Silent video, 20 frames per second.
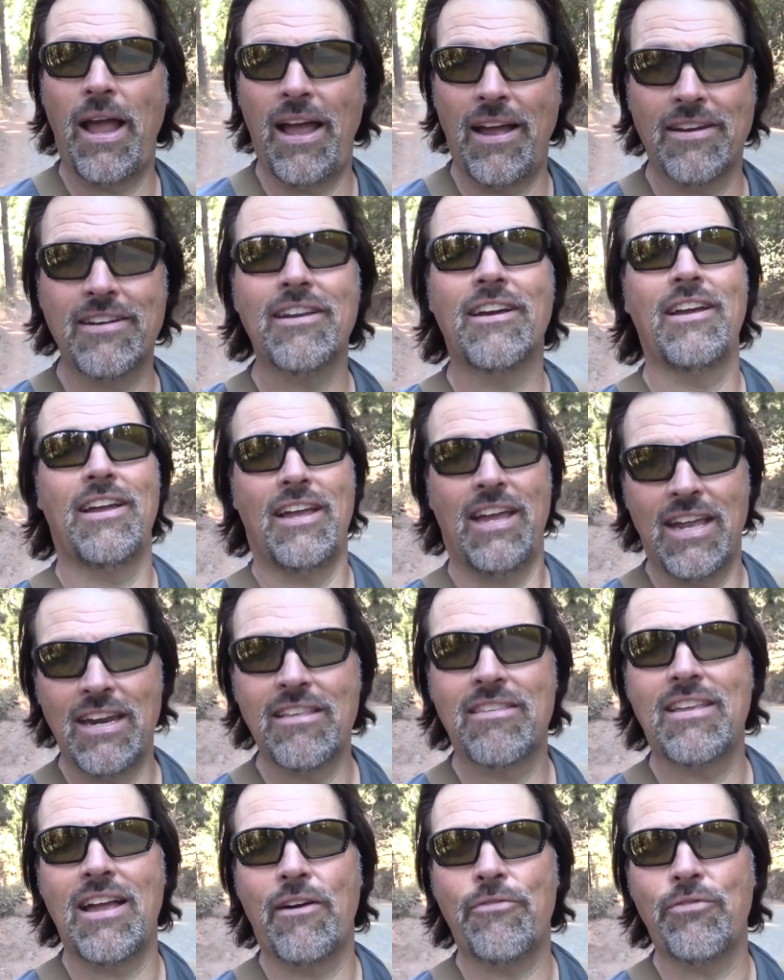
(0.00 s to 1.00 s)
and uh, it
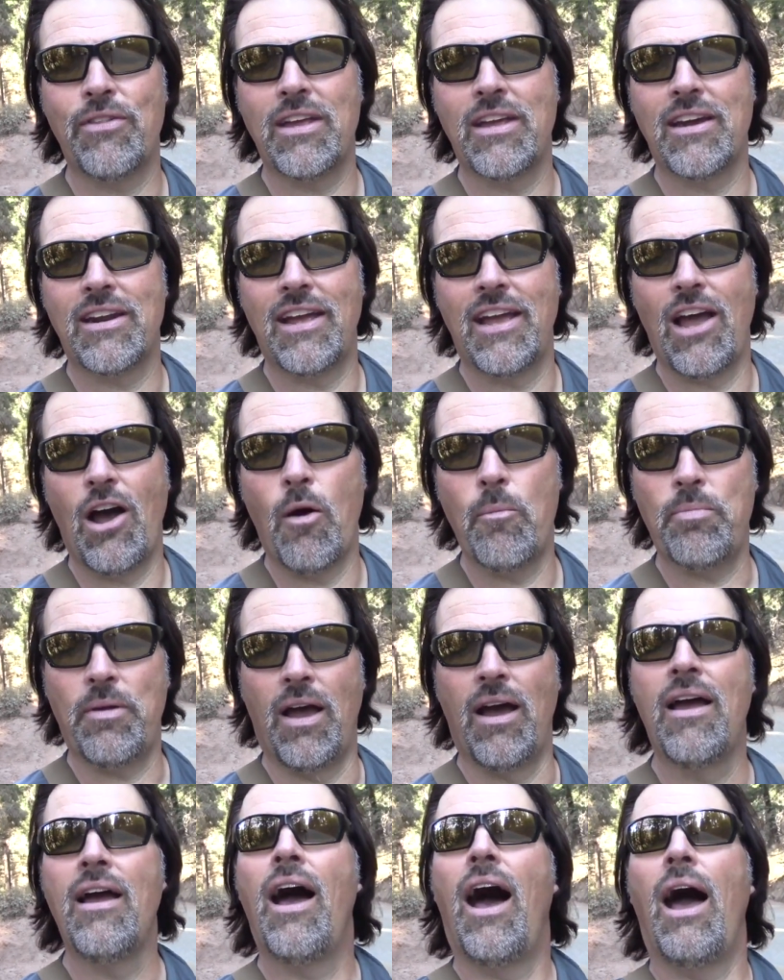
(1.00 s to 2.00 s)
is definitely going to help you.